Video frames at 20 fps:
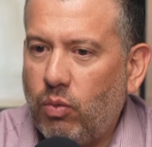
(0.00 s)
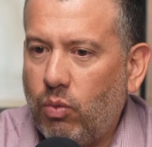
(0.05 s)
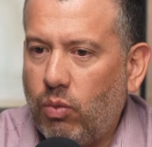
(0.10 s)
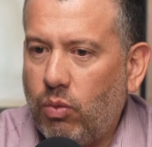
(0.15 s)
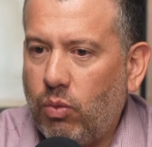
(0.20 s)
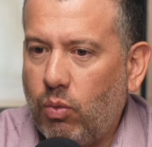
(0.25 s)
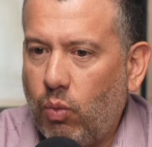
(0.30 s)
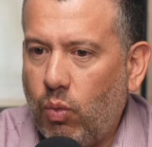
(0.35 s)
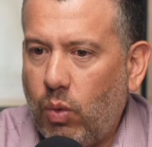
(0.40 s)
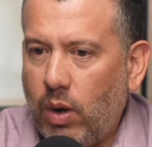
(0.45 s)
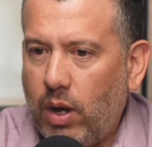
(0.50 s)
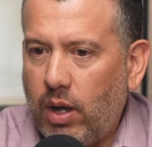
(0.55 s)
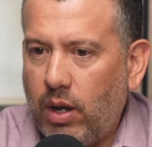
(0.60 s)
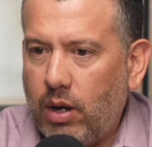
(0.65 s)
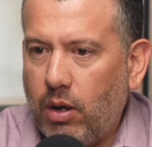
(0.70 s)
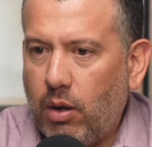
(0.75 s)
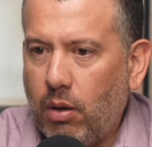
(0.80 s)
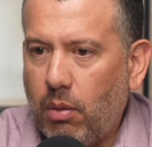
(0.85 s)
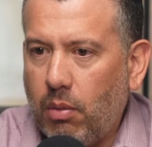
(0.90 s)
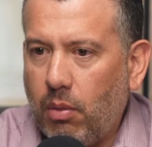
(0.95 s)

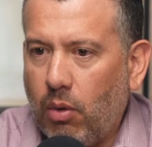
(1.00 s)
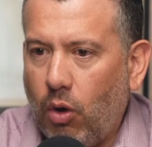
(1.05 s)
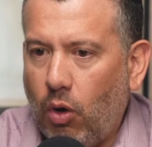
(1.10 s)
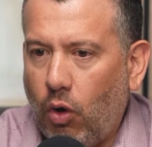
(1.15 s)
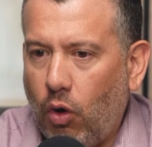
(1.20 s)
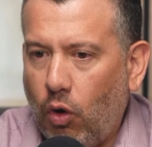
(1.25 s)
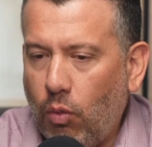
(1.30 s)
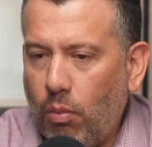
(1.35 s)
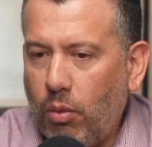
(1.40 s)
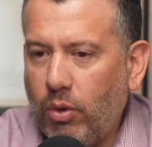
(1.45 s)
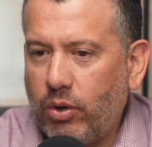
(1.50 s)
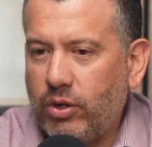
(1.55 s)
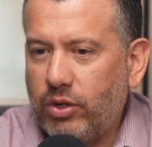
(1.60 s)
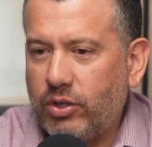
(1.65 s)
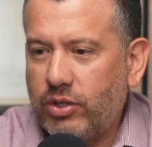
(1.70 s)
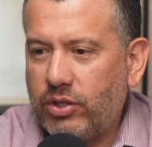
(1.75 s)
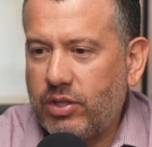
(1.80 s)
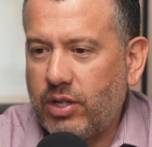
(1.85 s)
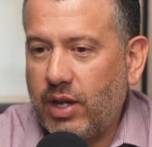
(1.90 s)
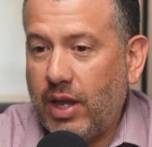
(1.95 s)
what
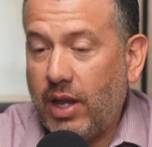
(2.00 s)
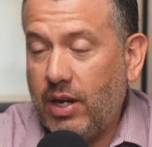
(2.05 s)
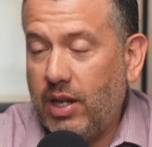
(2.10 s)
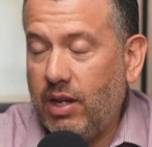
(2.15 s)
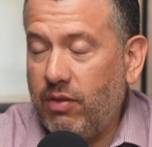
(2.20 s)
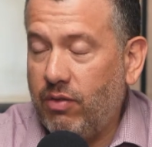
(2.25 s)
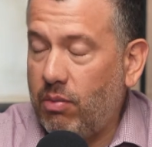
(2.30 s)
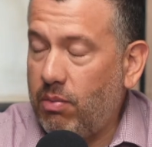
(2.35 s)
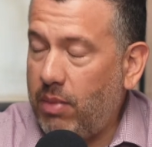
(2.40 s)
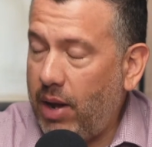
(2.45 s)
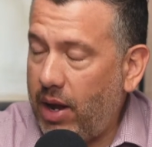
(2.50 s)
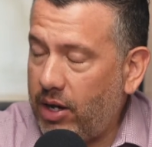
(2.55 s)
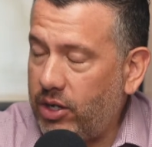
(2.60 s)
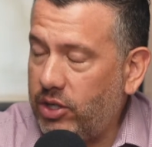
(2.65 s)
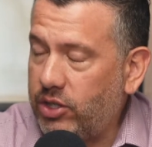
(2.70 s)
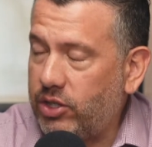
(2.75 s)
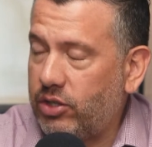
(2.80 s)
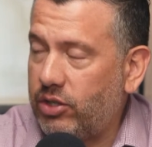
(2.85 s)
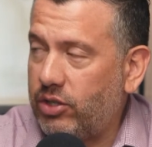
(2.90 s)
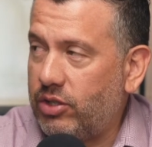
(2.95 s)
homeowners and even
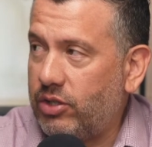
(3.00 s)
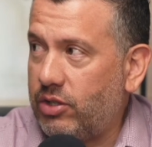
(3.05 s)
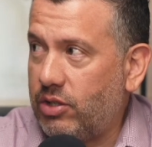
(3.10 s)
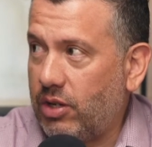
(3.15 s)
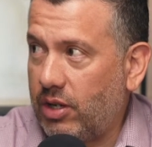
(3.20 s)
managers,